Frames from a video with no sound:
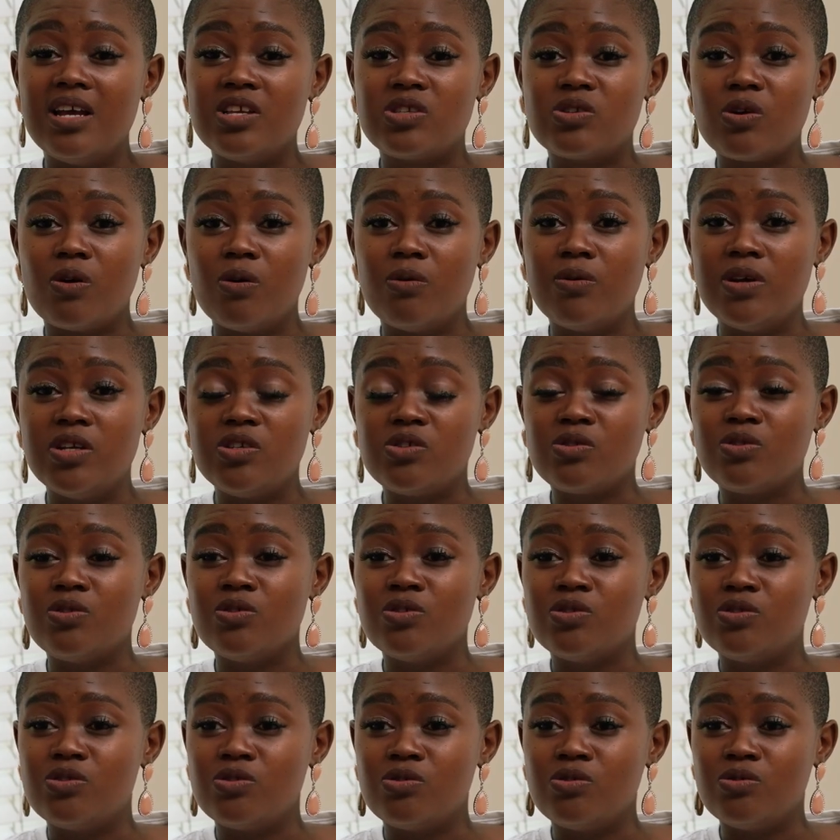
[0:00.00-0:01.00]
it's always
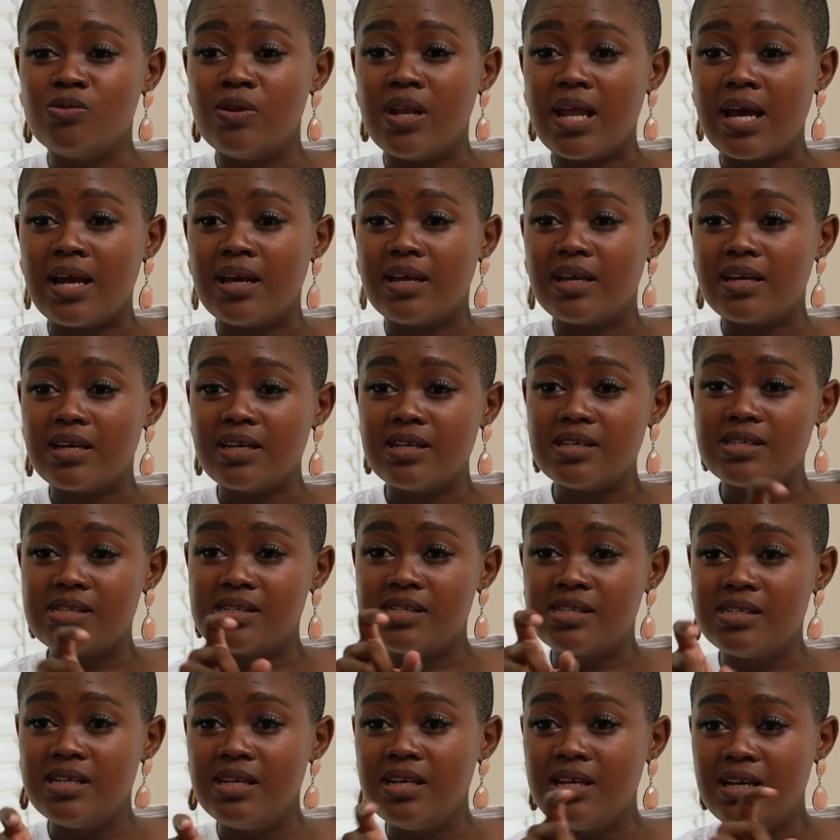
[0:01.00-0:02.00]
good to
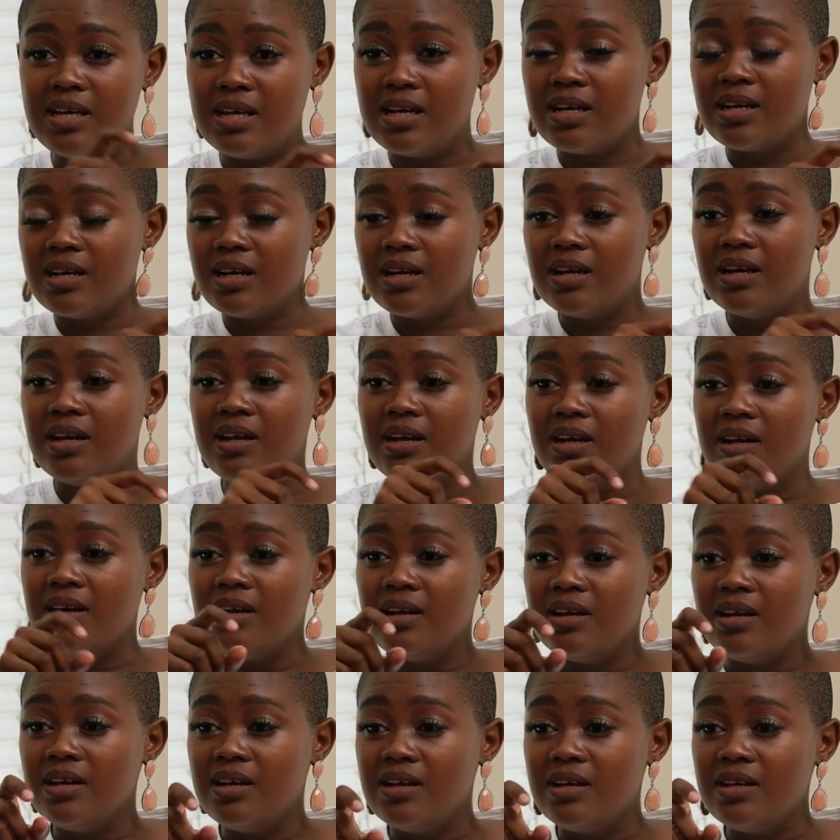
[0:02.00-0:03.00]
seek
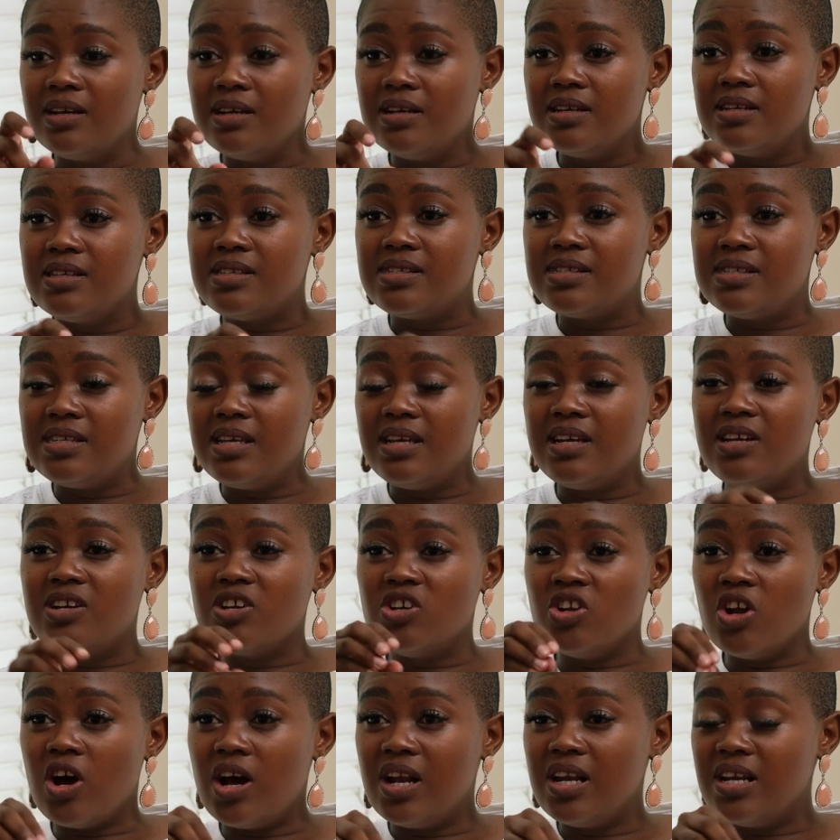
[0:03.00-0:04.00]

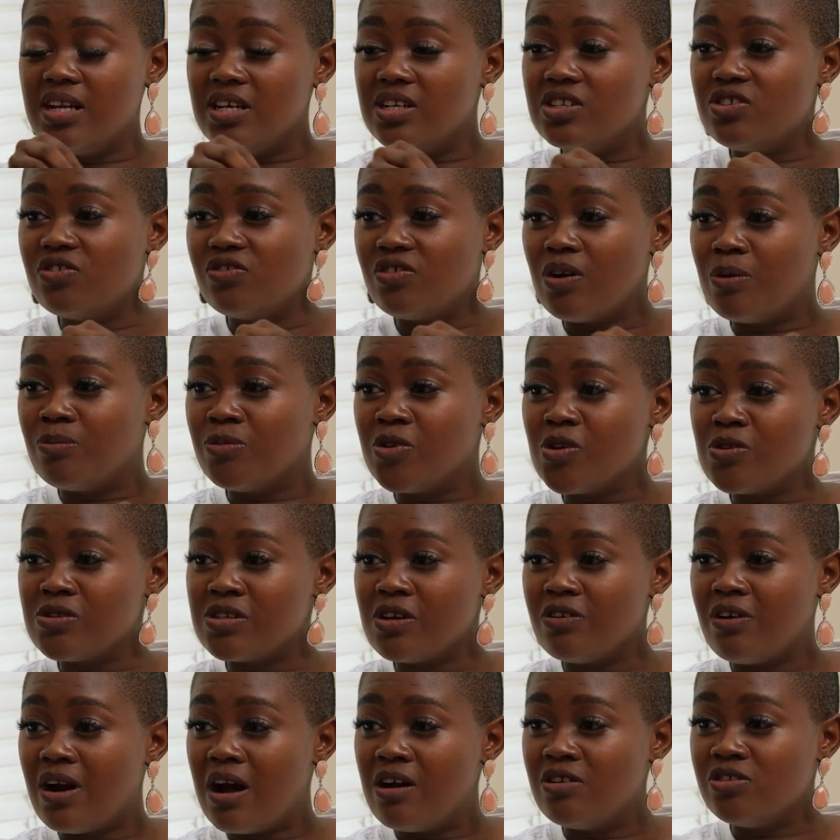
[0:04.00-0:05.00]
knowledge from
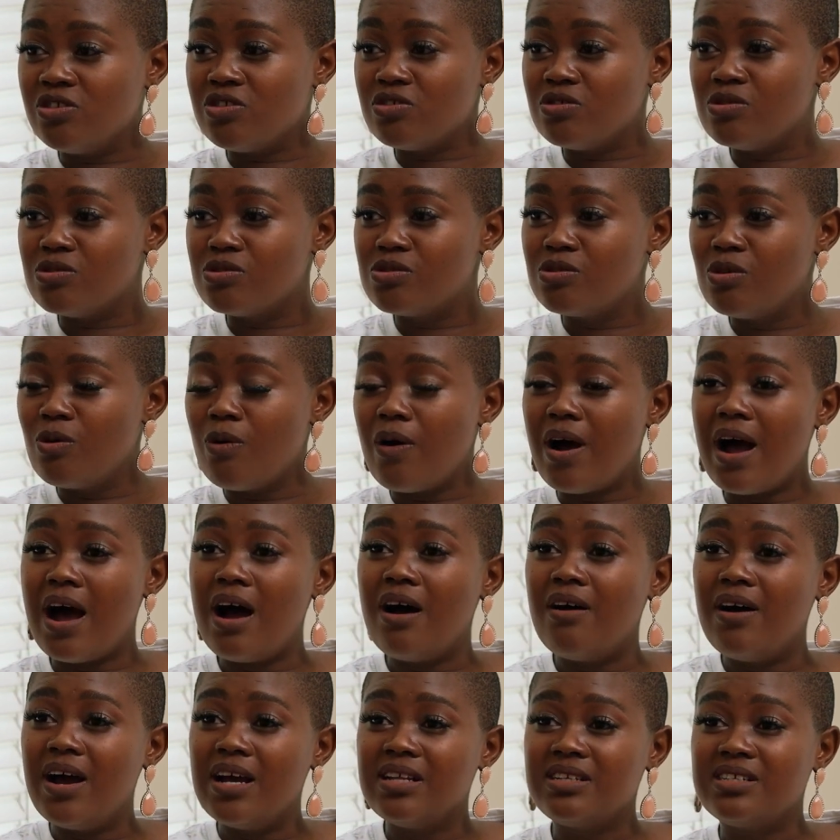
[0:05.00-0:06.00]
those around you. So
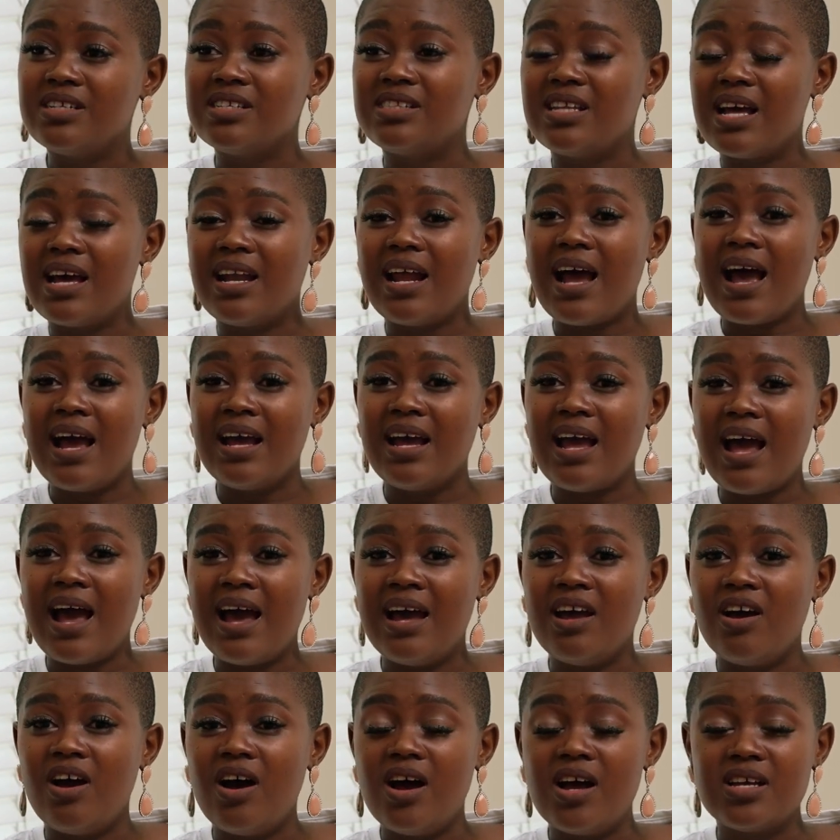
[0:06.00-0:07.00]
how I did that,
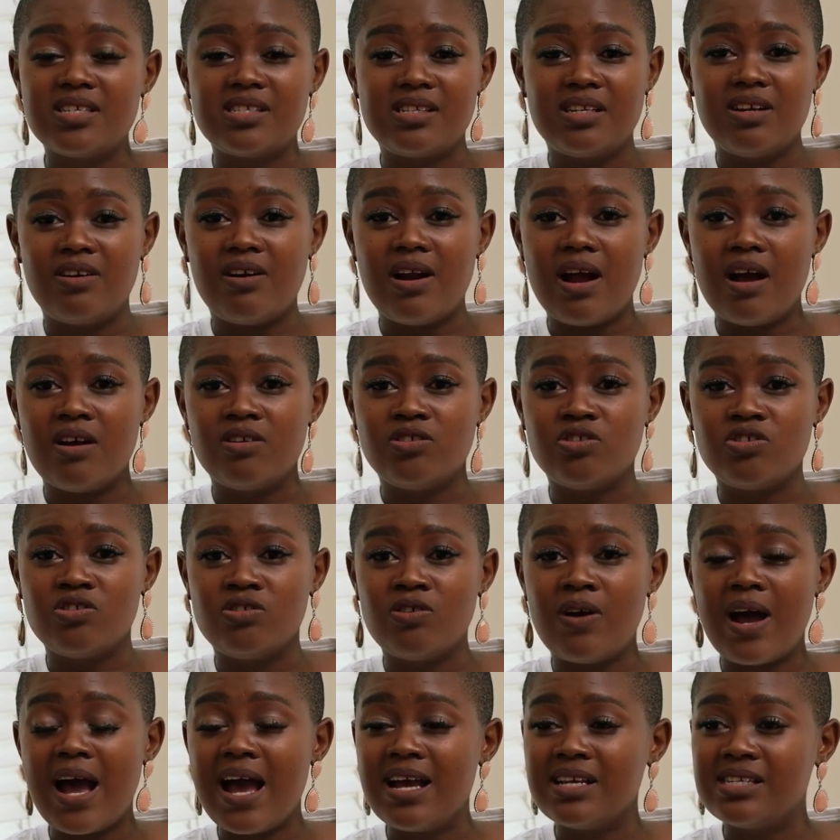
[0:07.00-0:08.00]
I asked
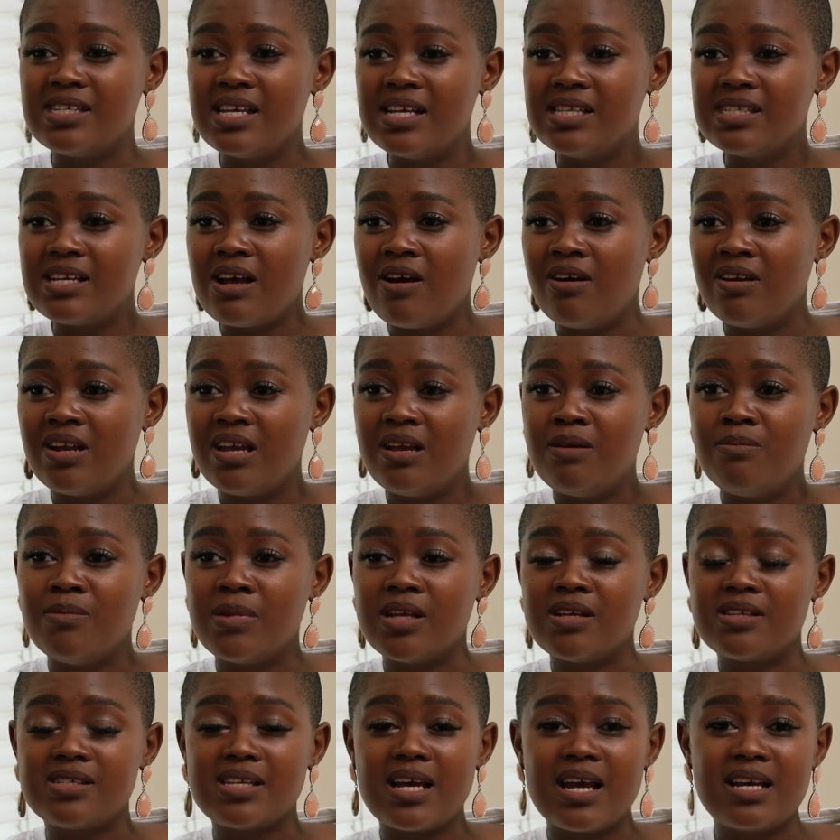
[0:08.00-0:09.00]
around, I sent out
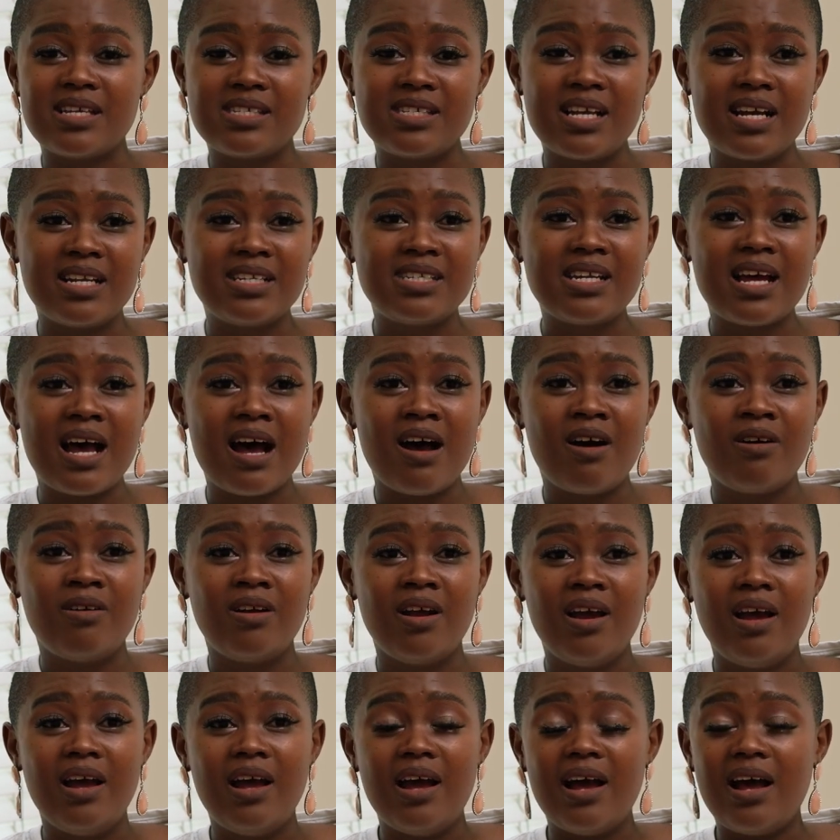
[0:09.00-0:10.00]
emails. I sat down.
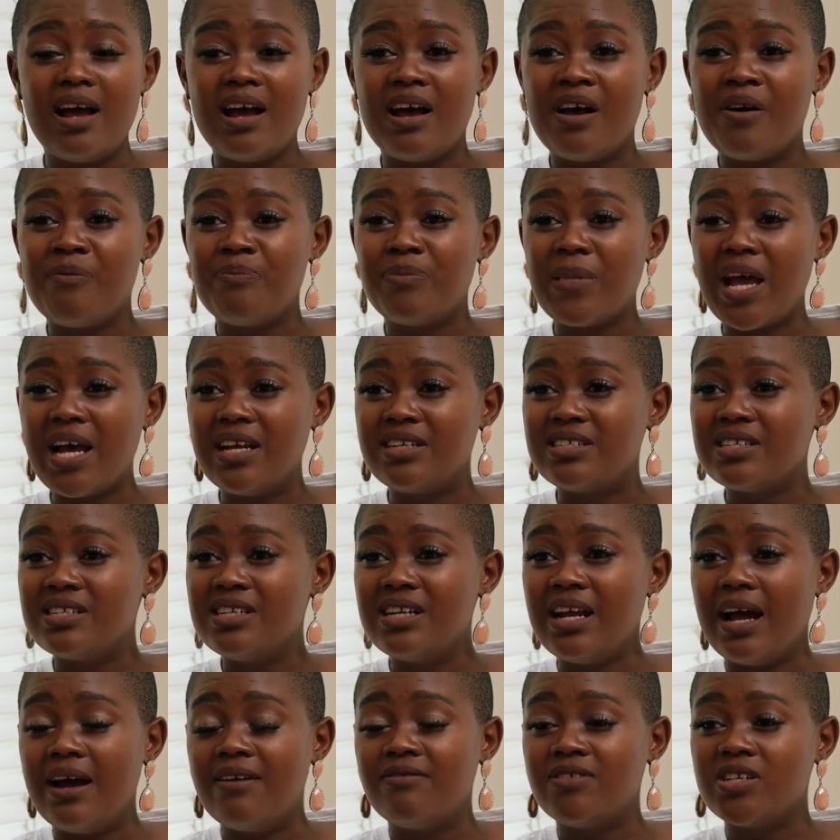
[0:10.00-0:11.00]
I
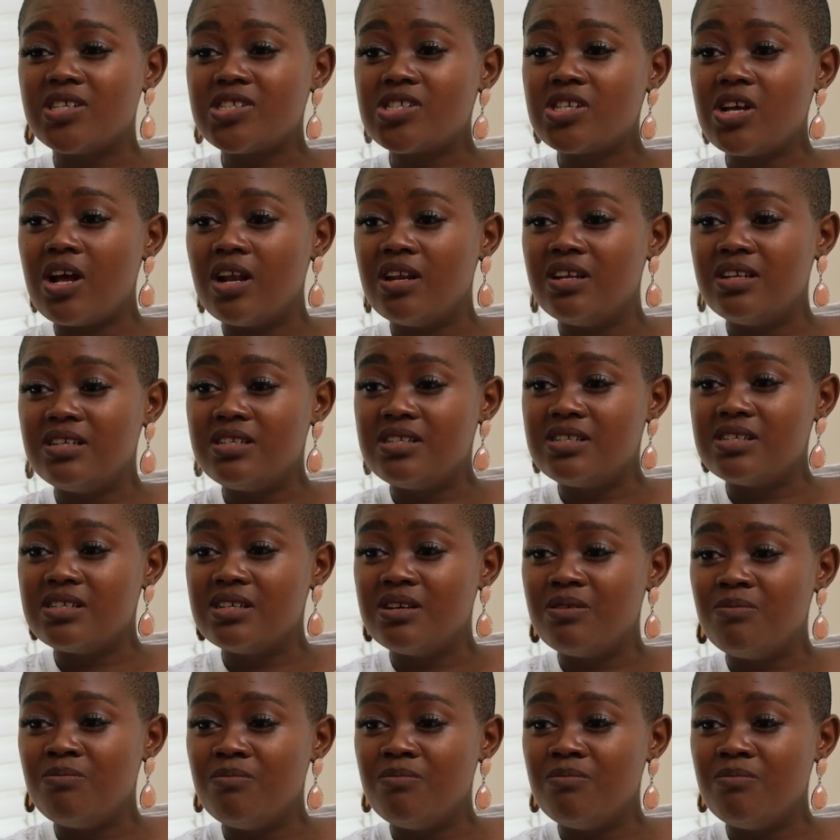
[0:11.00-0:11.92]
didn't have a solid